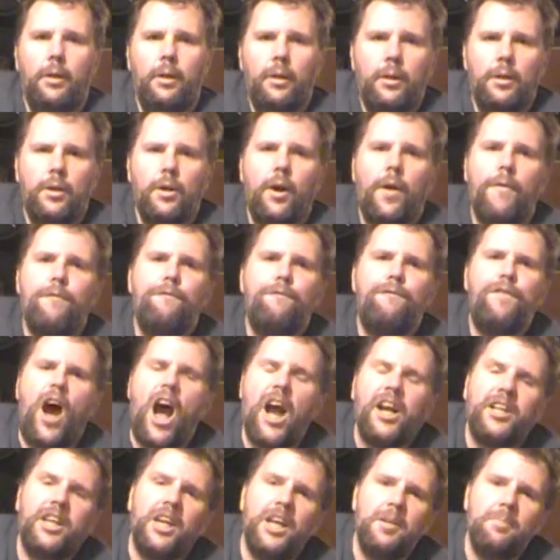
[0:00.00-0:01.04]
You're a
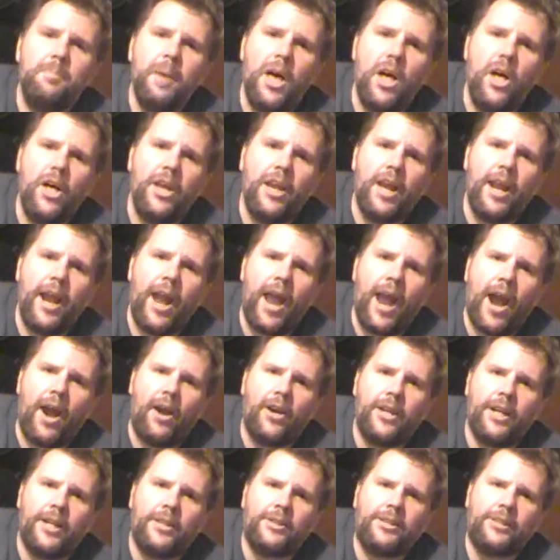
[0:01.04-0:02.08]
fucking millionaire,
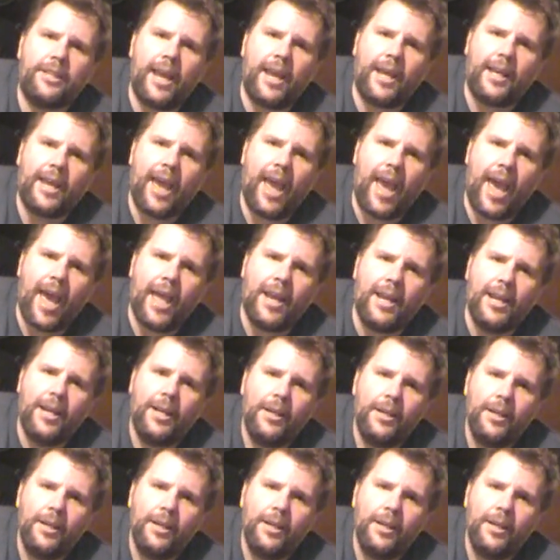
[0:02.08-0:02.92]
you dickhead!